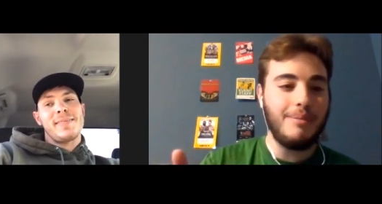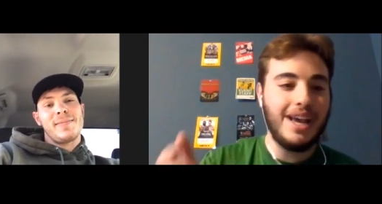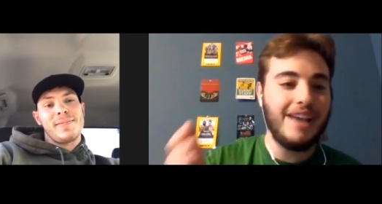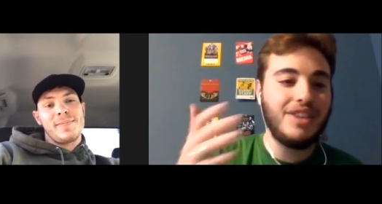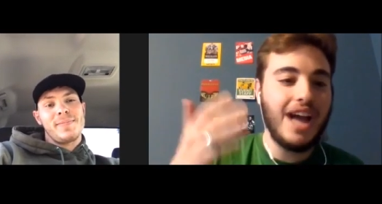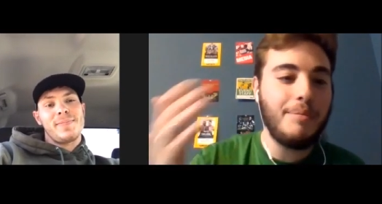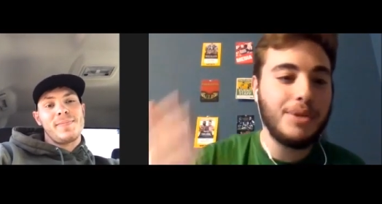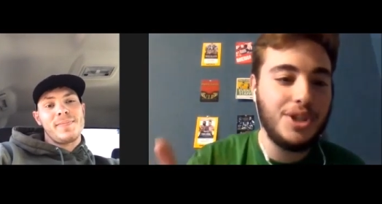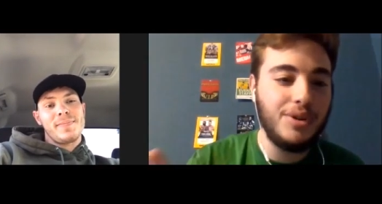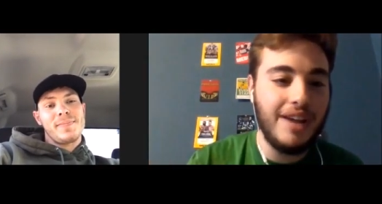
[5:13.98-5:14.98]
Speaker 1: mean, if the
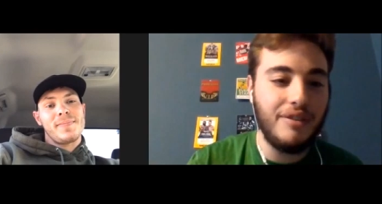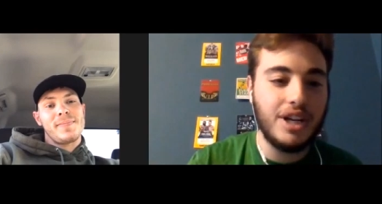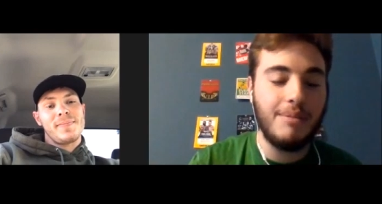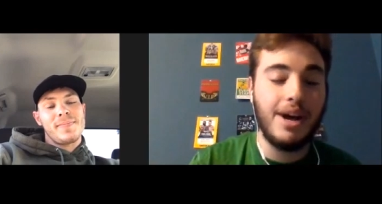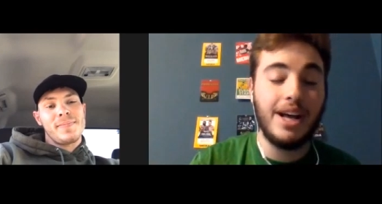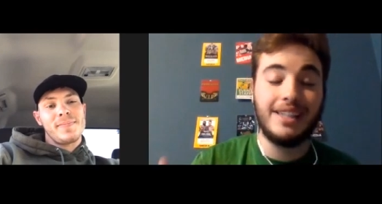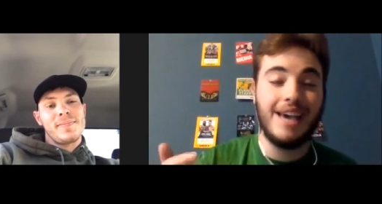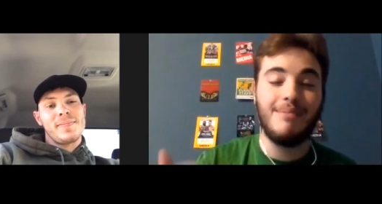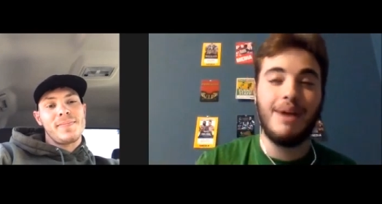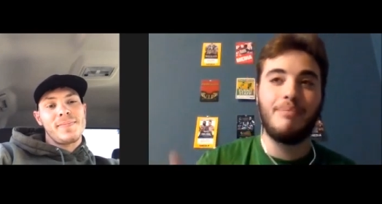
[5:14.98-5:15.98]
opportunity ever come up,
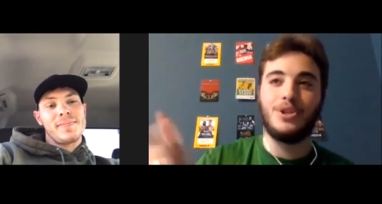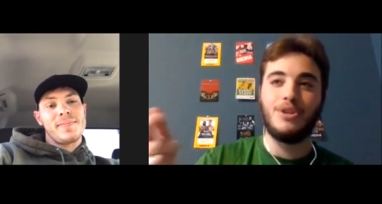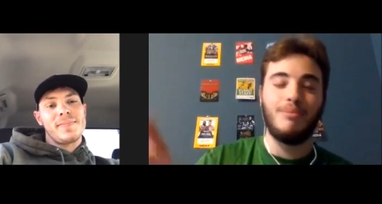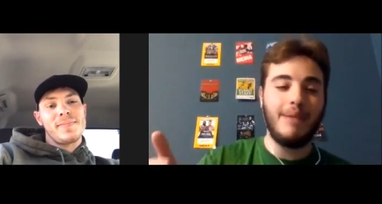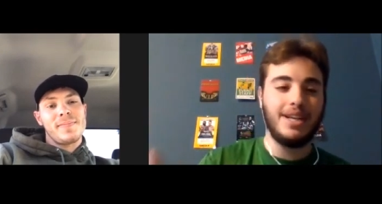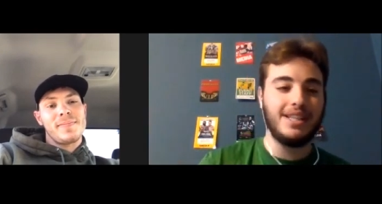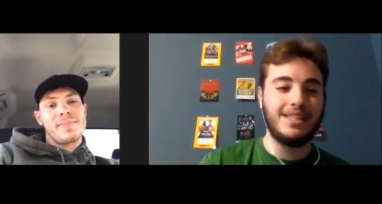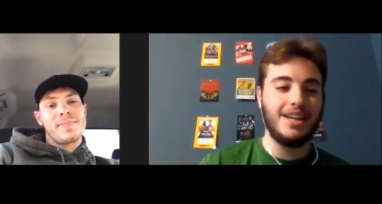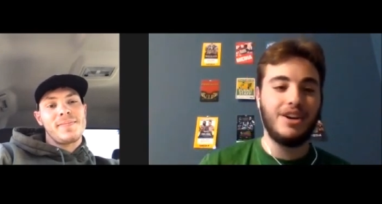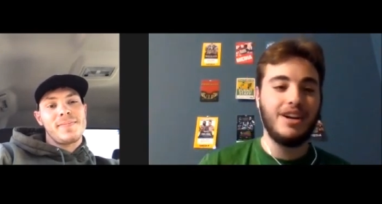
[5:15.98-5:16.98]
came up, would you maybe
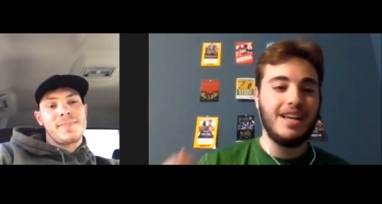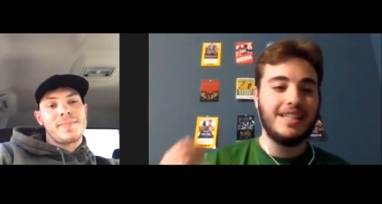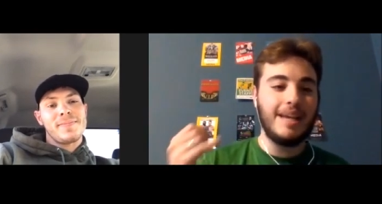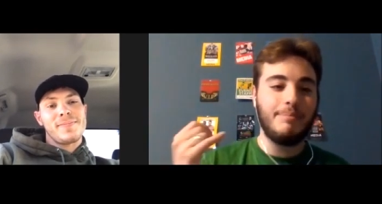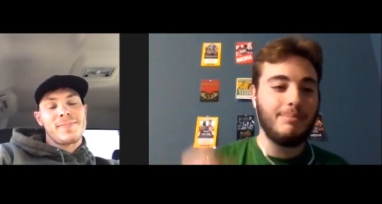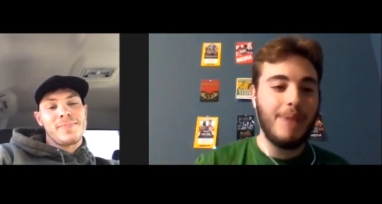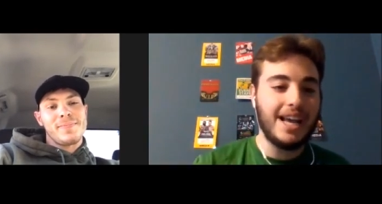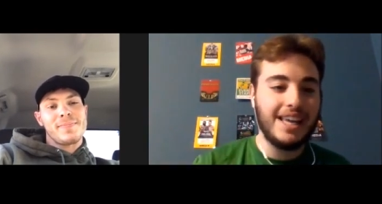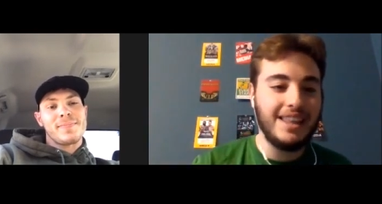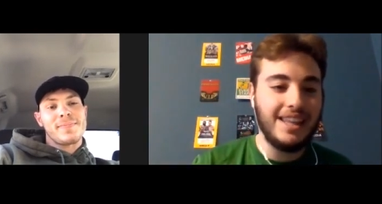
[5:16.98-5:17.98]
consider stepping back
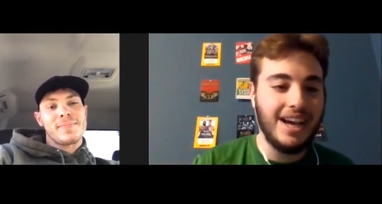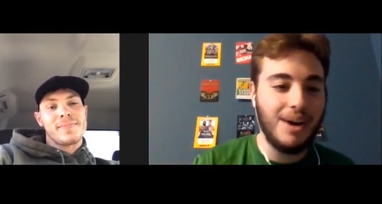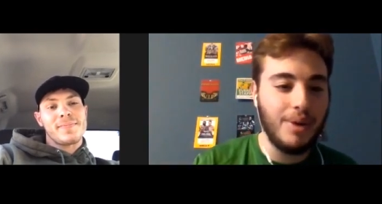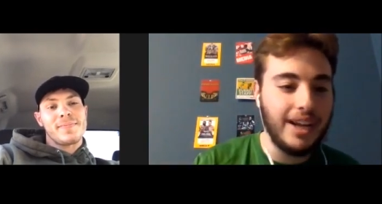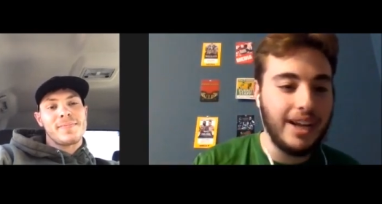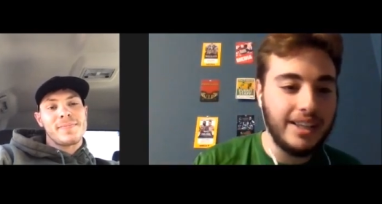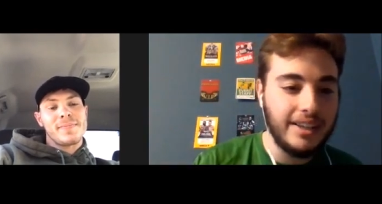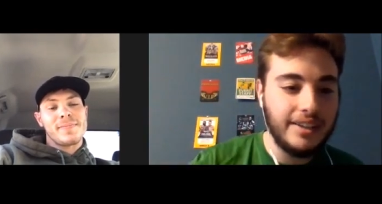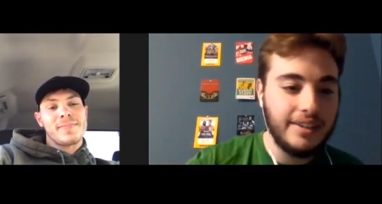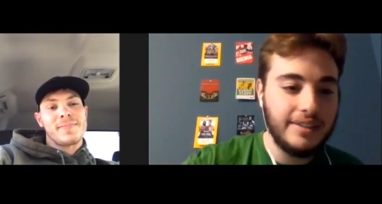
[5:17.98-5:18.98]
in the uh, ring?
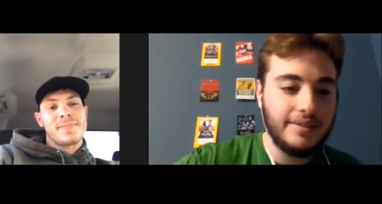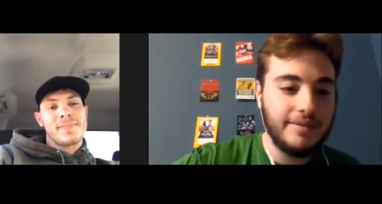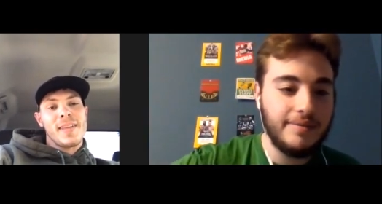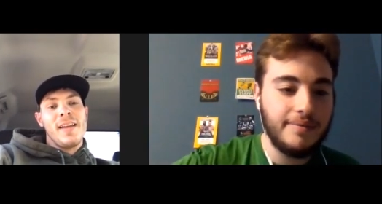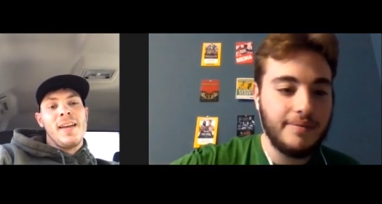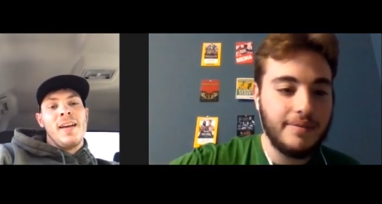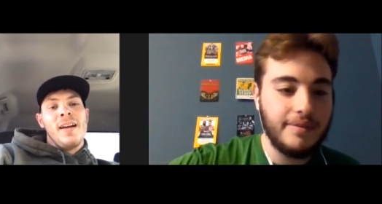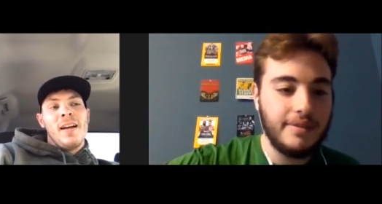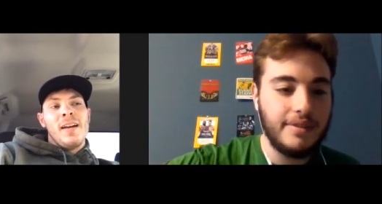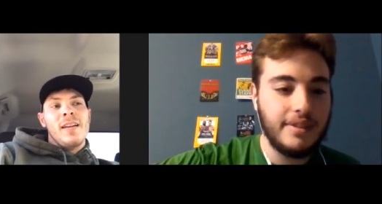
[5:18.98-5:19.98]

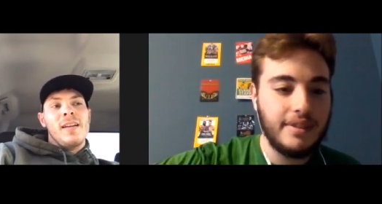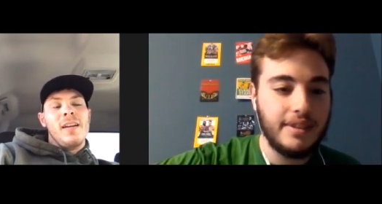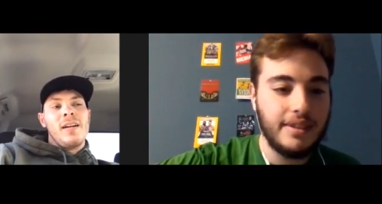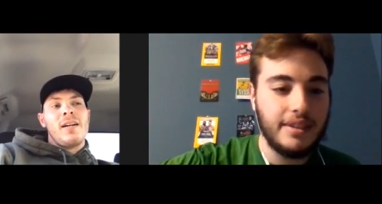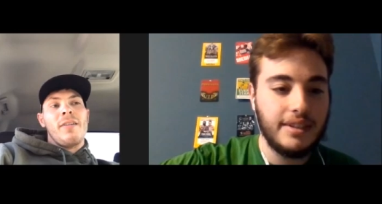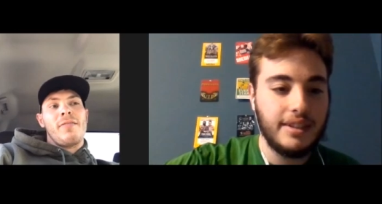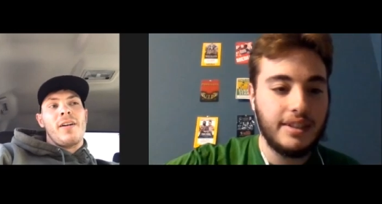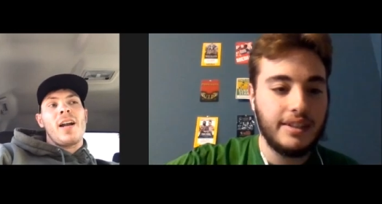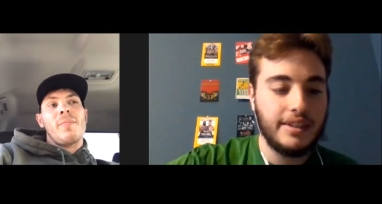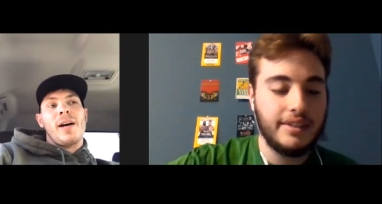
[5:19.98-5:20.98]
Speaker 2: You know, I've thought
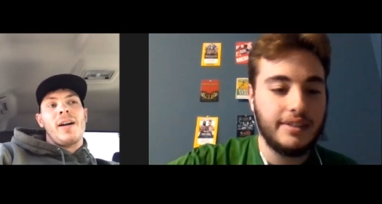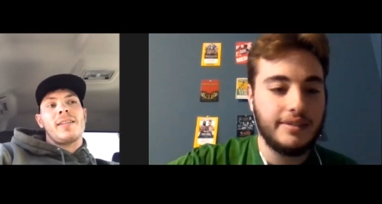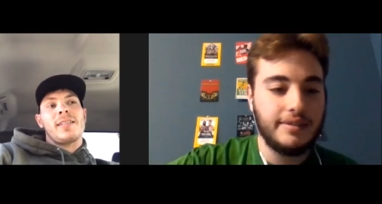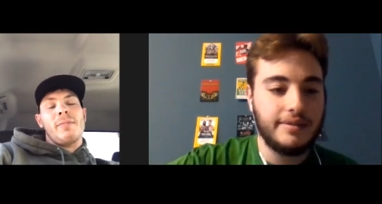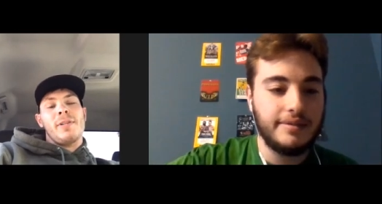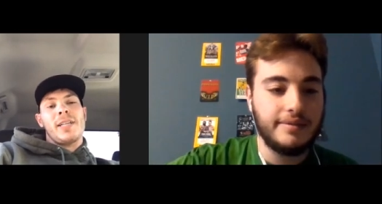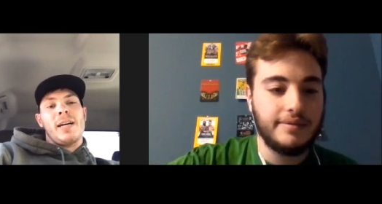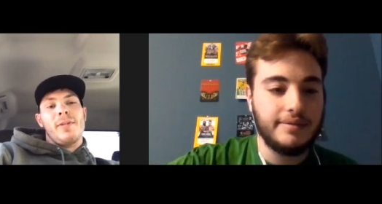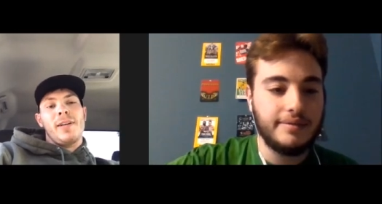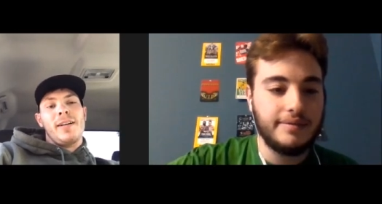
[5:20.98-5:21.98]
about it time and time
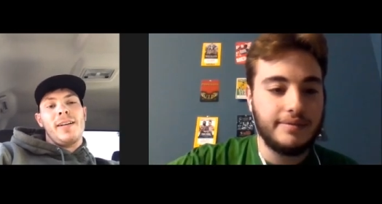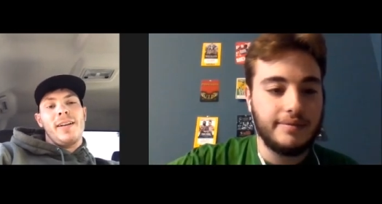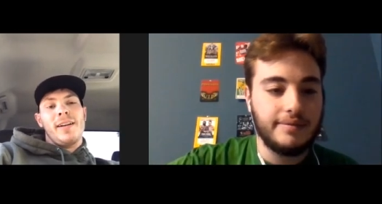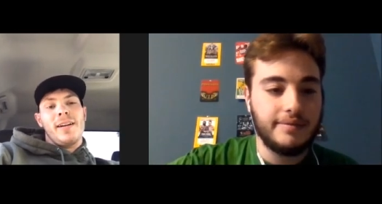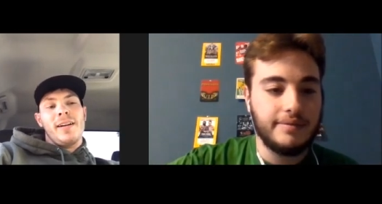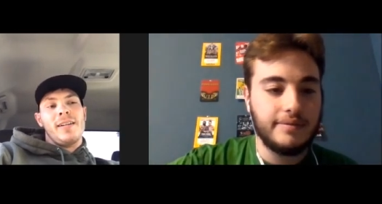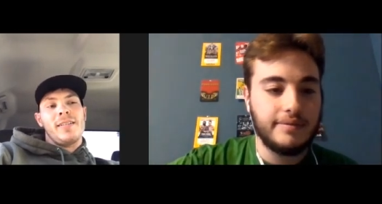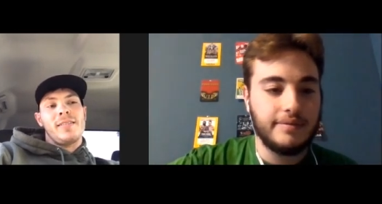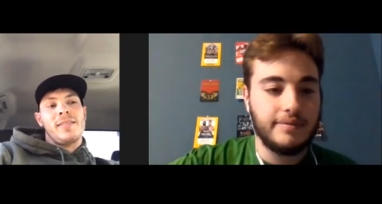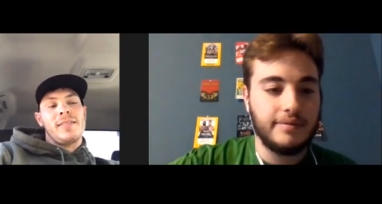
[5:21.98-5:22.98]
again, and uh,
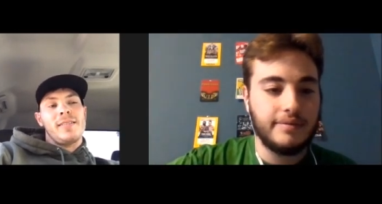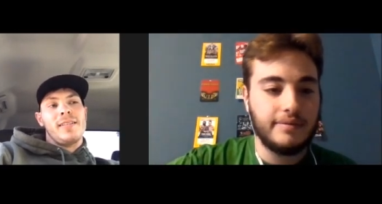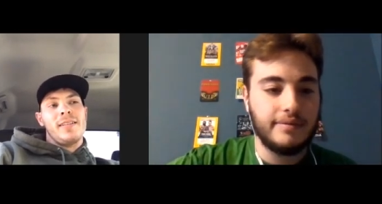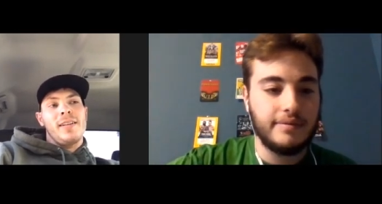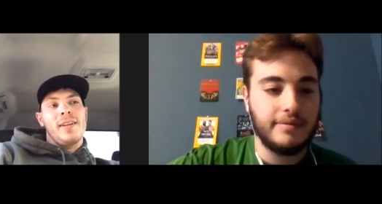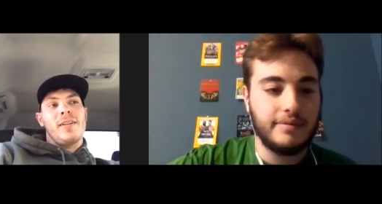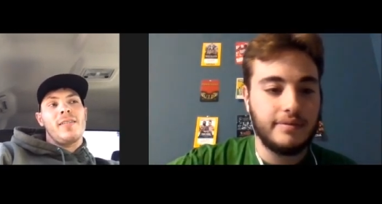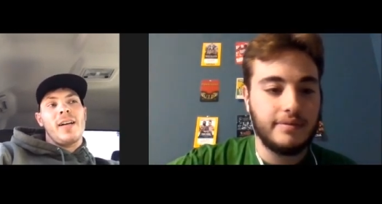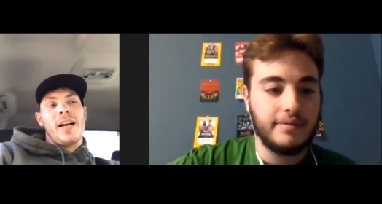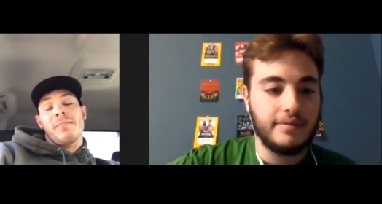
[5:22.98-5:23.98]
you know, I
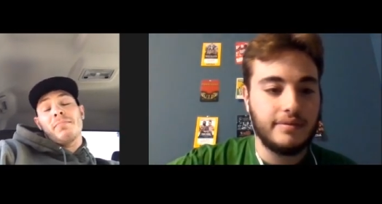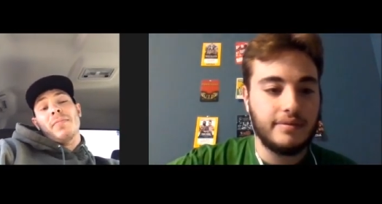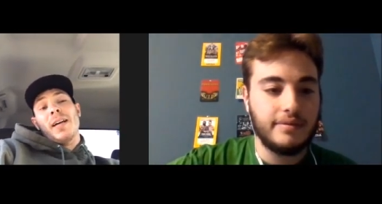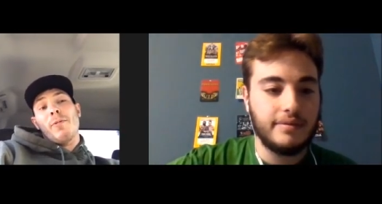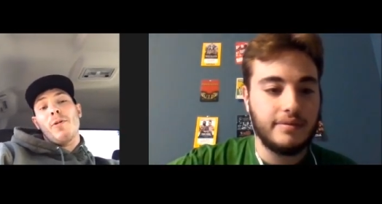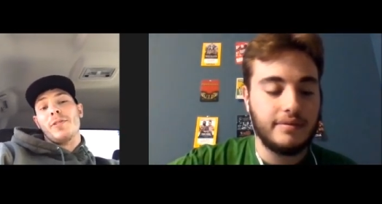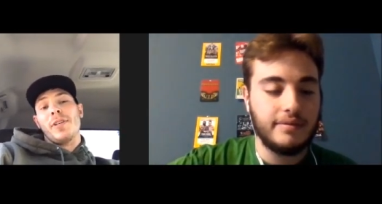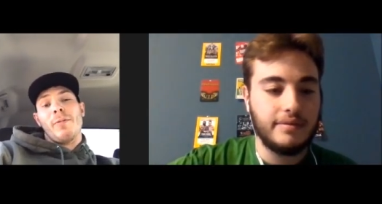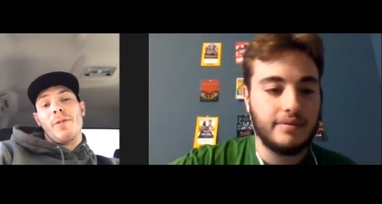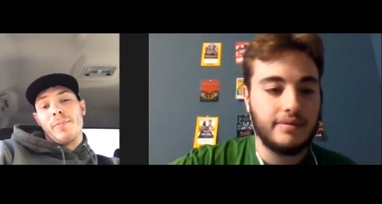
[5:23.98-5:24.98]
I won't I
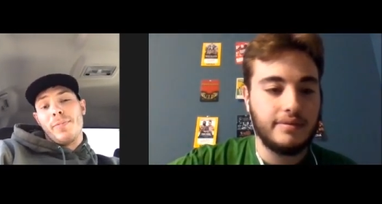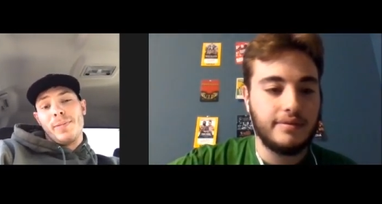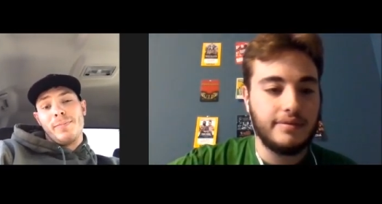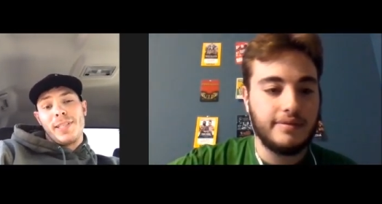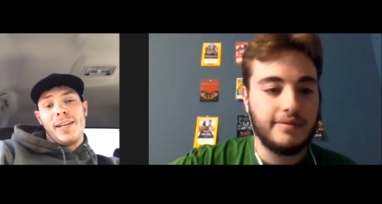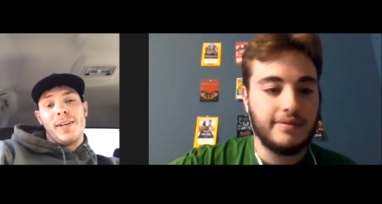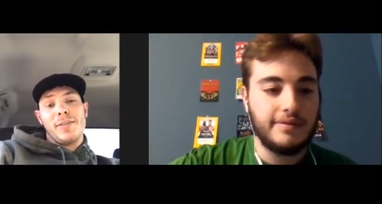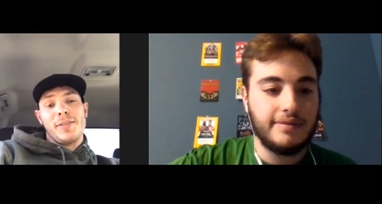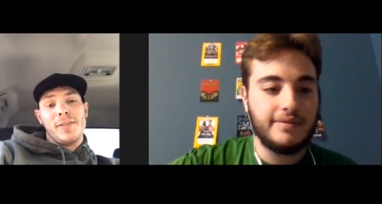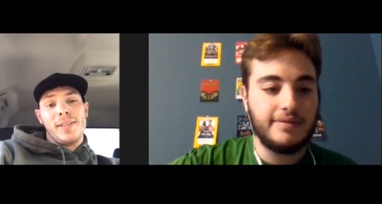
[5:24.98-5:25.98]
won't say no to it.